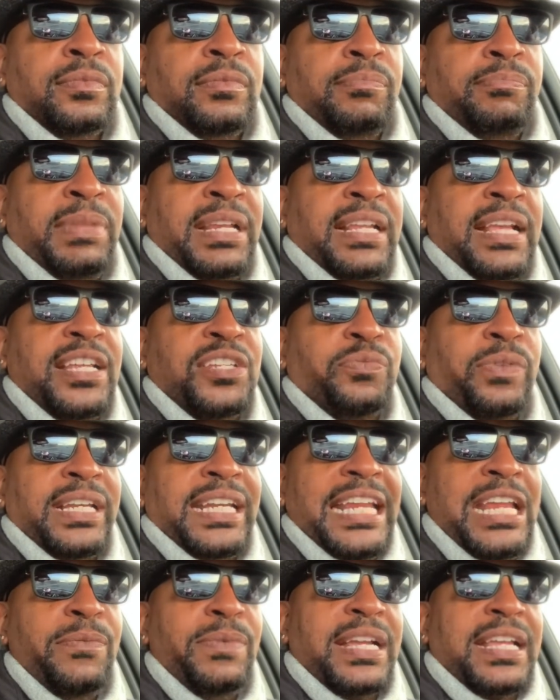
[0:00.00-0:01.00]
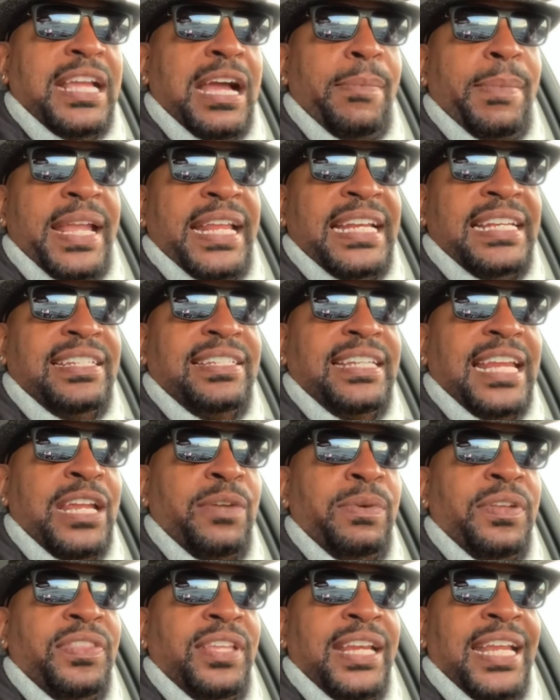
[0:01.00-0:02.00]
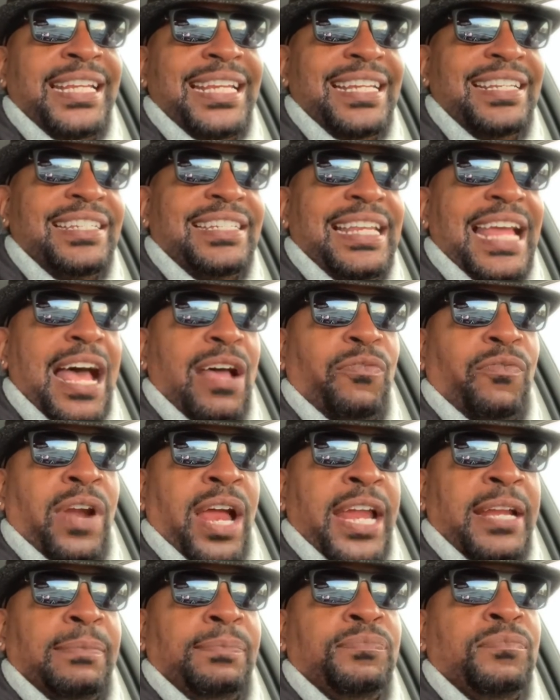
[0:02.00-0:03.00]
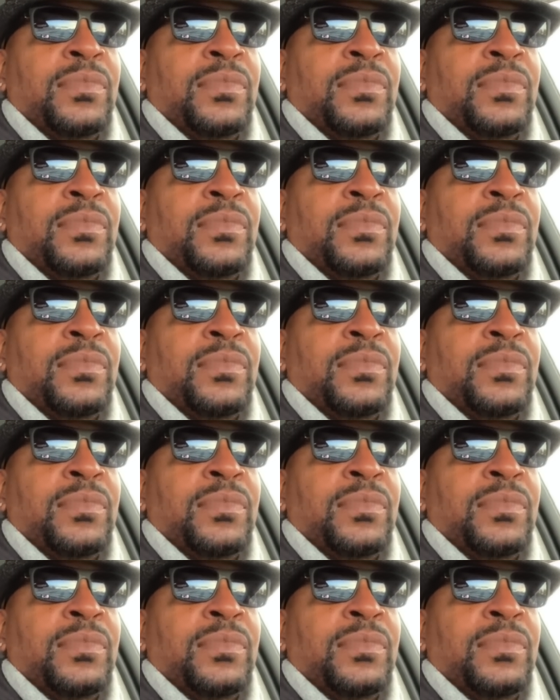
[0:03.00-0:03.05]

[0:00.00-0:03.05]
because when he would come in and sing with it, it didn't sound right.